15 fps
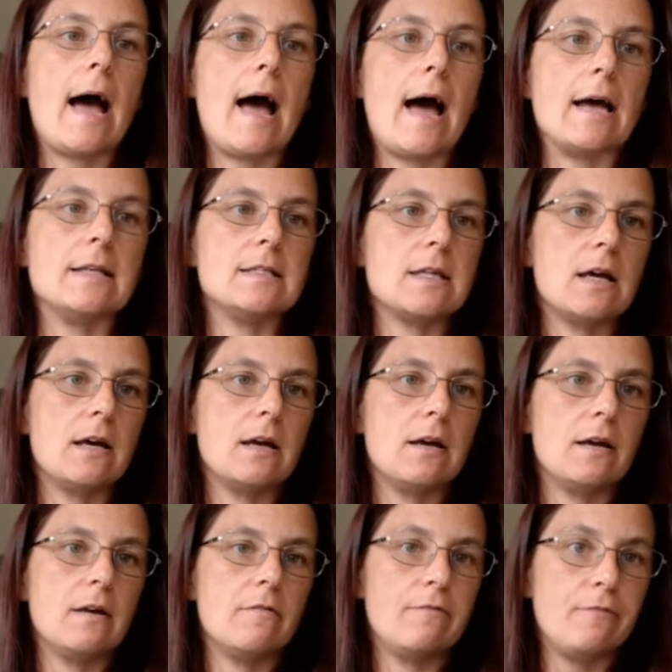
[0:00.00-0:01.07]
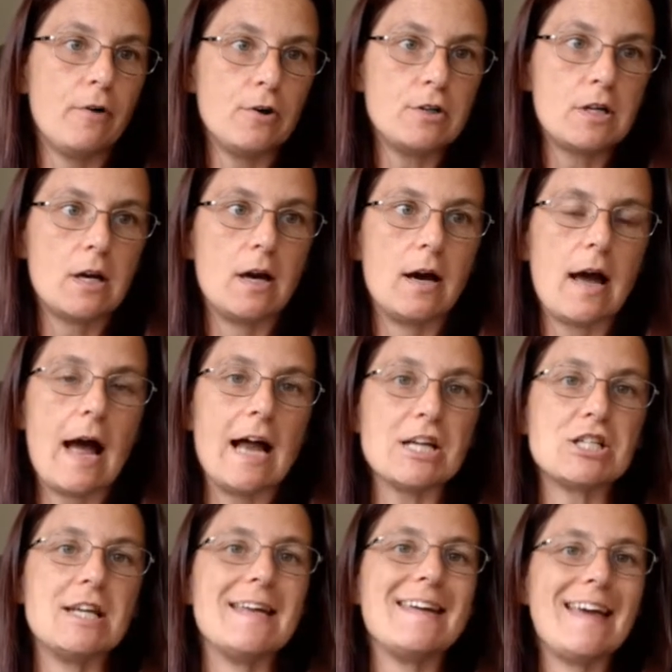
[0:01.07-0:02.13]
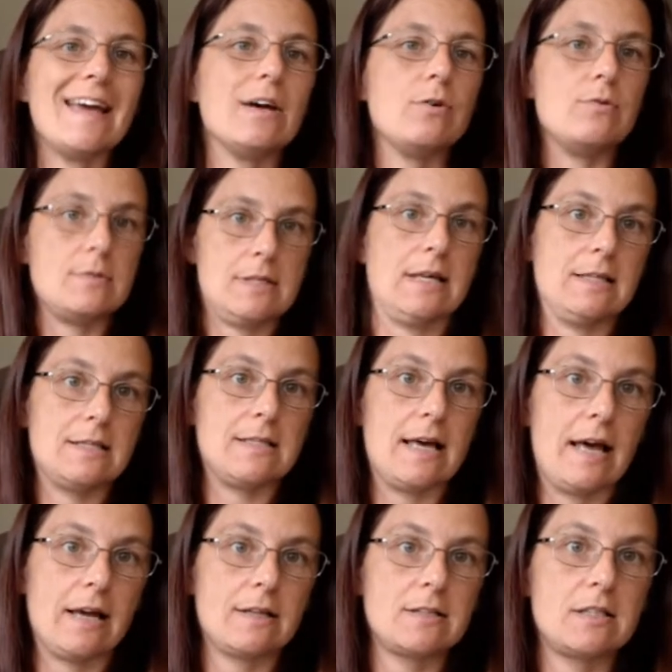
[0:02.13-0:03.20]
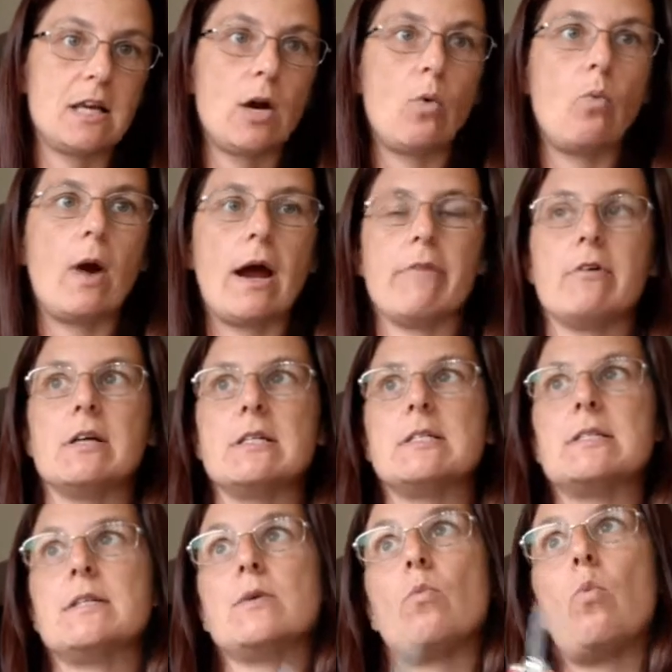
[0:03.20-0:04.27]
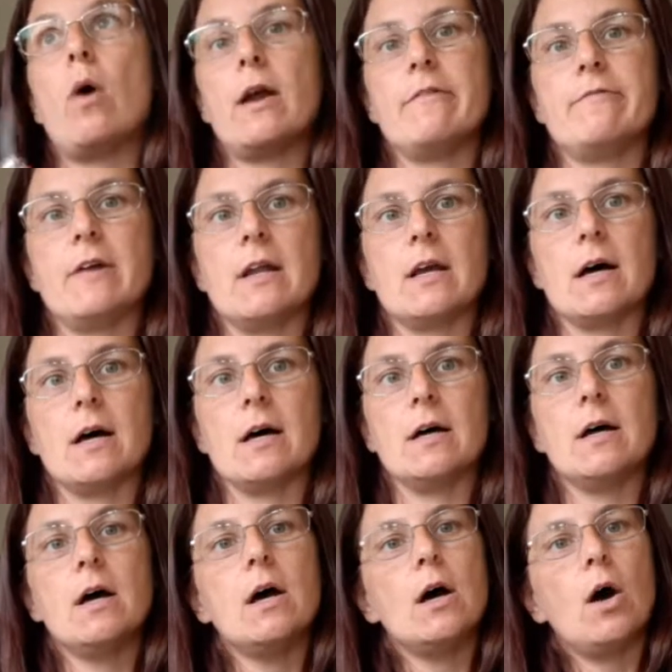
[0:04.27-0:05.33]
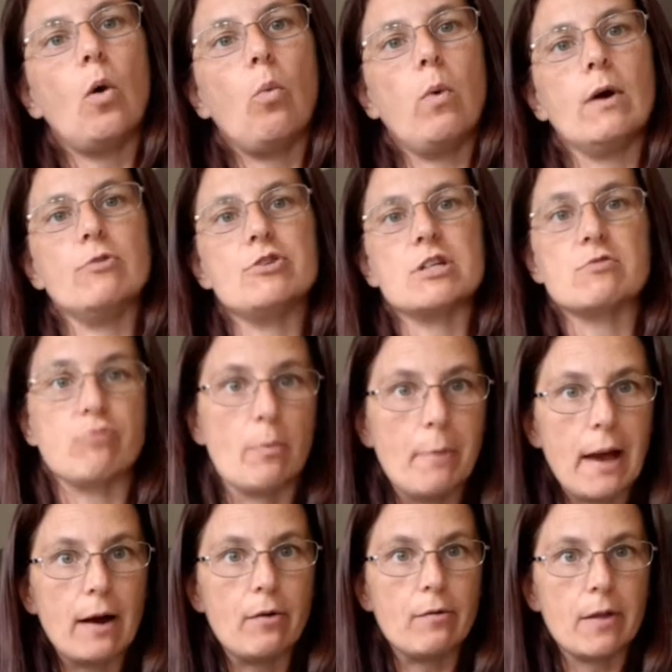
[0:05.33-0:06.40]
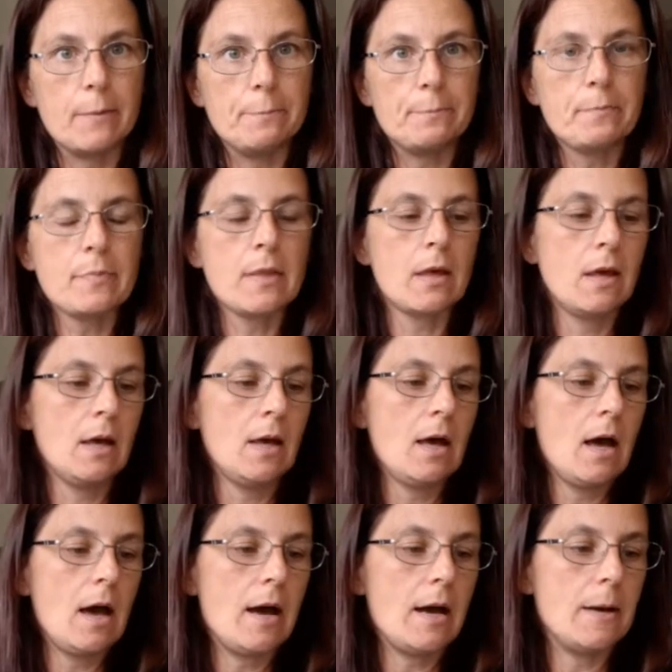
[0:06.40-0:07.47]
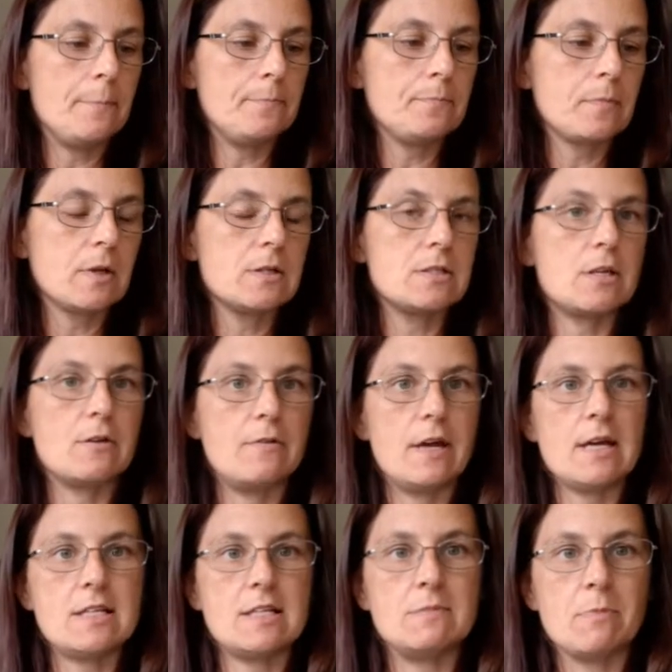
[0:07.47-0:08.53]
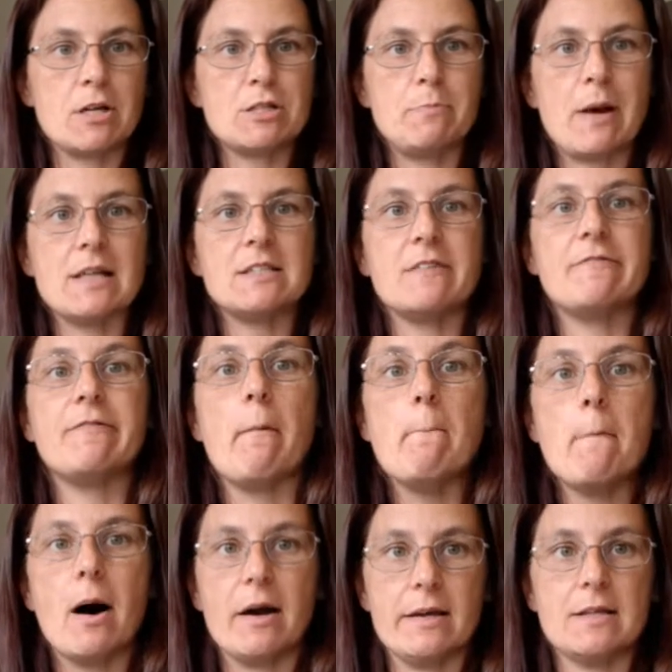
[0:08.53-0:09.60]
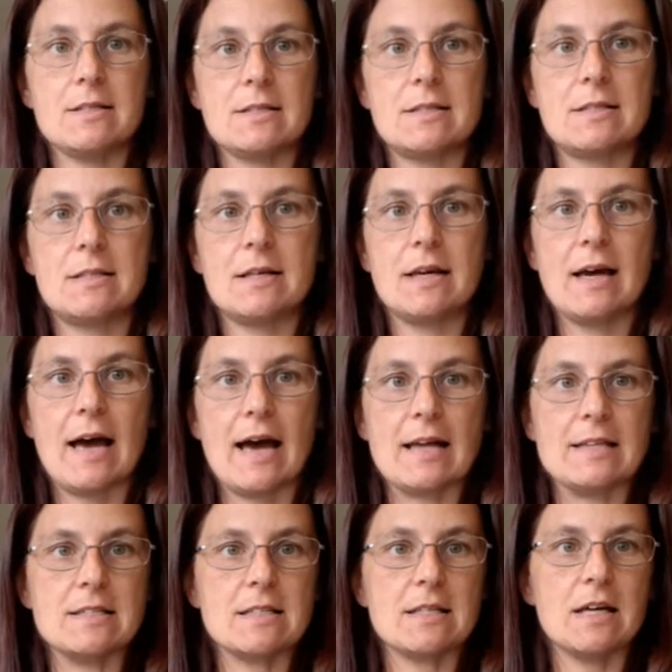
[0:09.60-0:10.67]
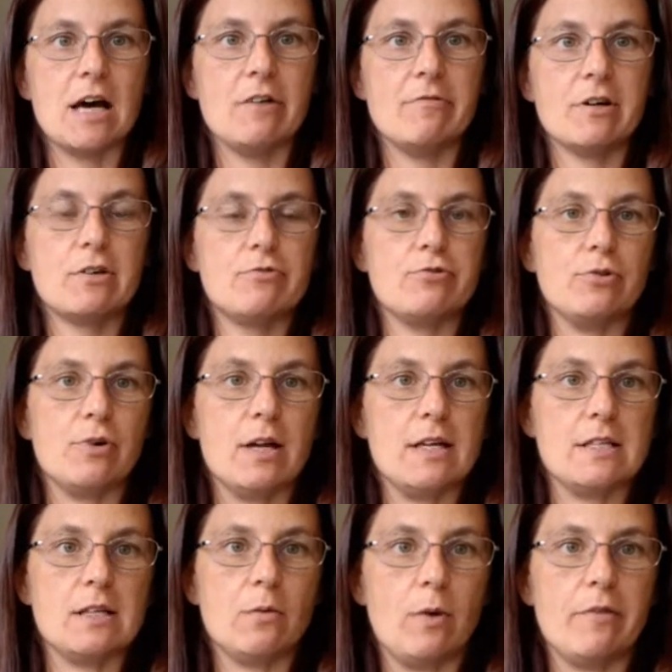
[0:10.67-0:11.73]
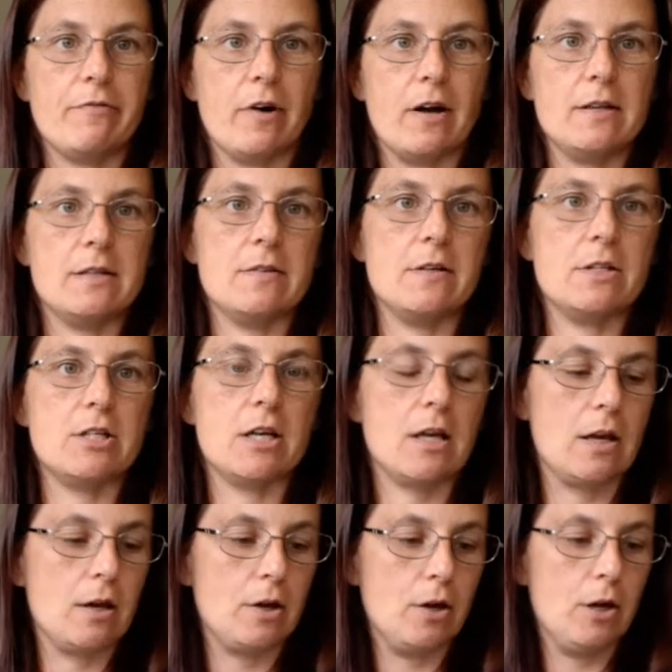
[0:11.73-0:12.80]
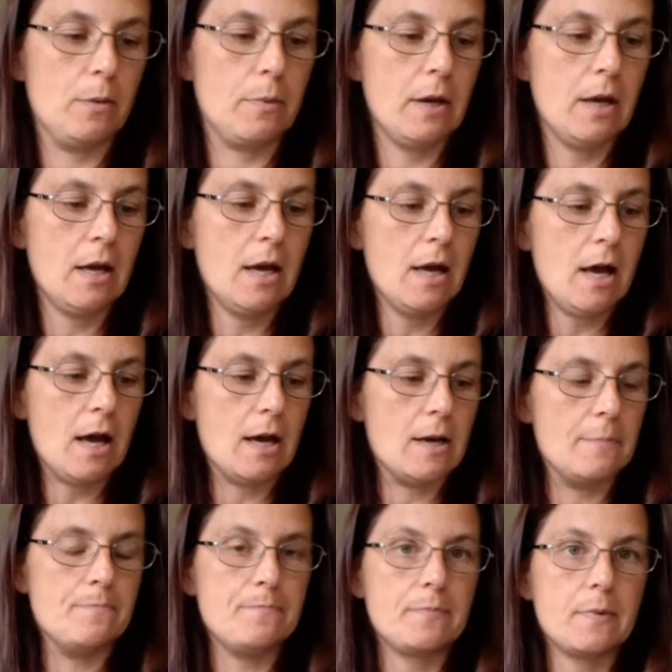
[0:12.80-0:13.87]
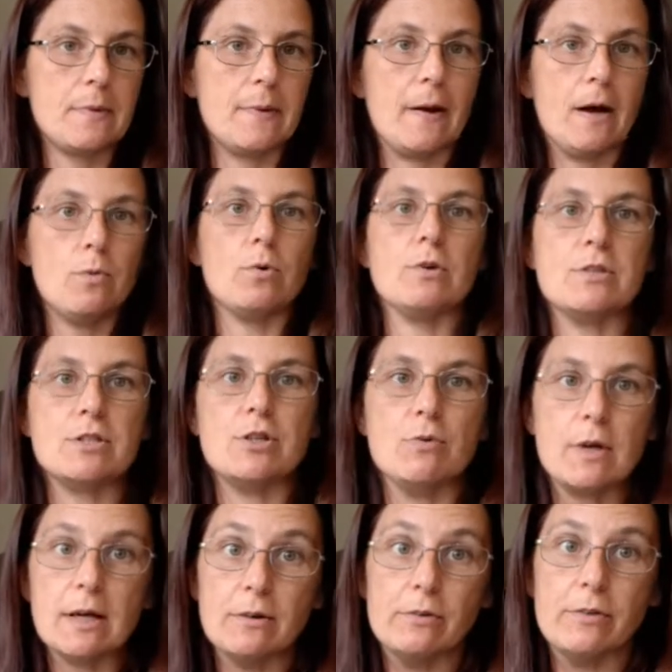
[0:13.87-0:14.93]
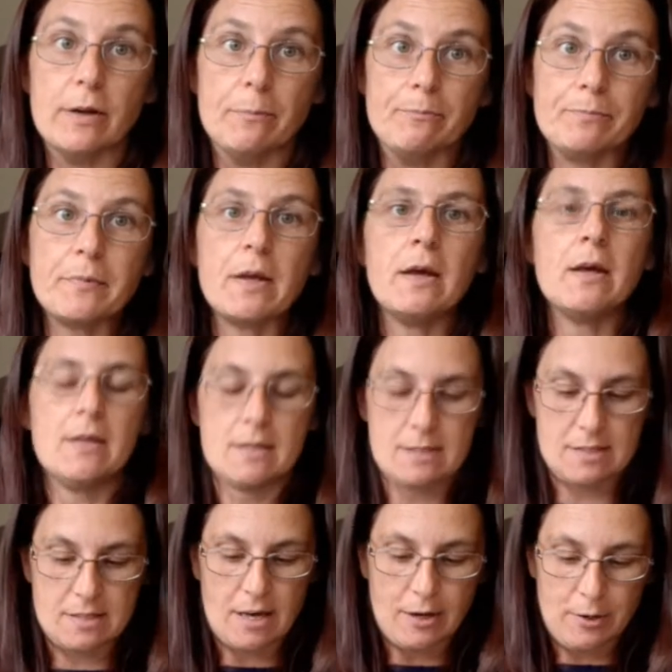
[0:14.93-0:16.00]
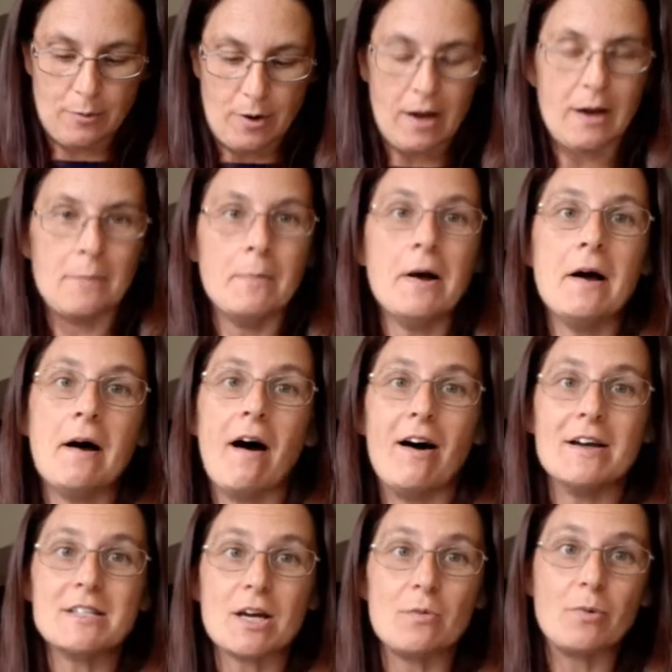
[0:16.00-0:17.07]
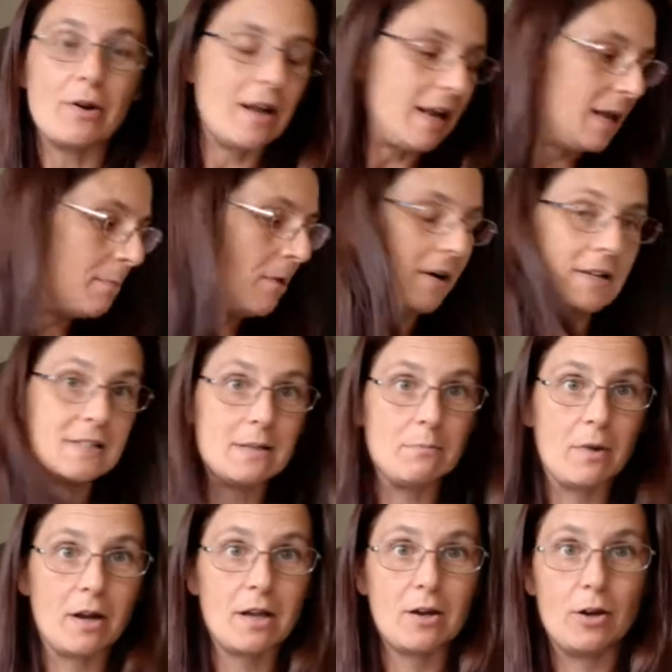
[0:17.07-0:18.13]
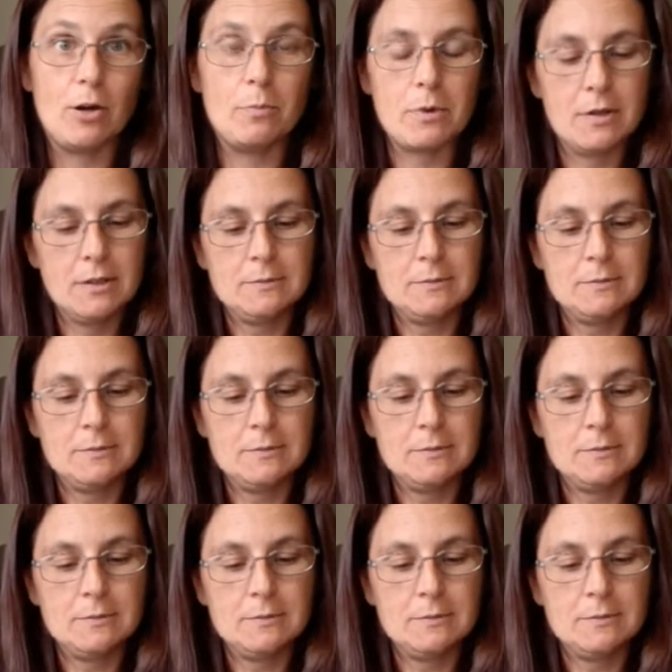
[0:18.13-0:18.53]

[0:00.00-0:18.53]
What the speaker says: And vodka actually kills insects, whereas the white vinegar will just repel them. So this is much better for mites and other crawlies that we find in the chicken coop. I want to kill them, so I don't want any mites in my coop.